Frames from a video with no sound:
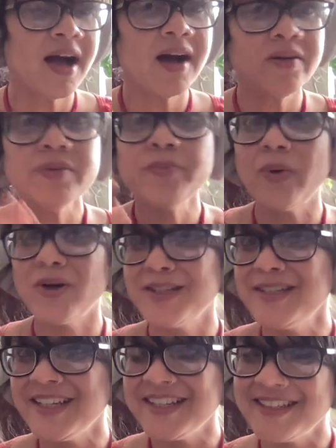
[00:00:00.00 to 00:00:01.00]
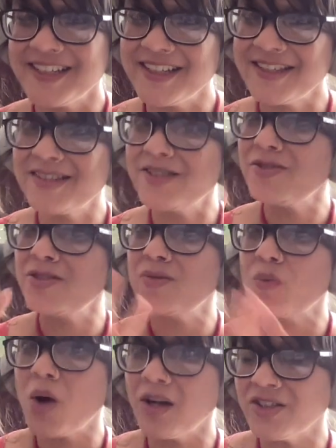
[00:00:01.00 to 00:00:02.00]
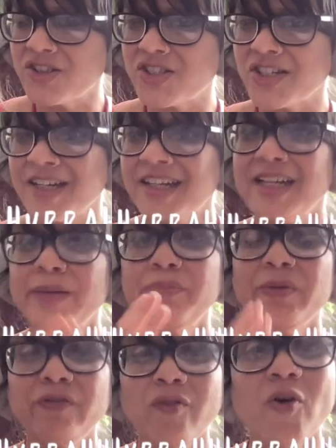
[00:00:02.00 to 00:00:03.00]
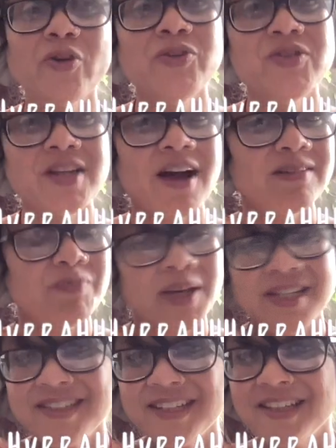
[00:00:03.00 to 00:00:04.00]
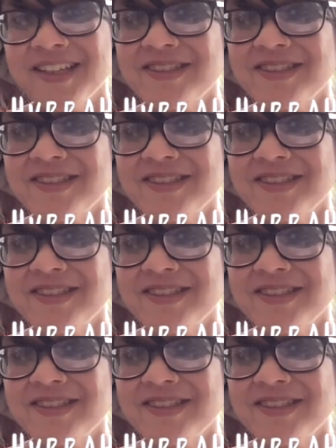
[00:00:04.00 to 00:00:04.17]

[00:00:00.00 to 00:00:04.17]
how important it is to swatch before you start painting.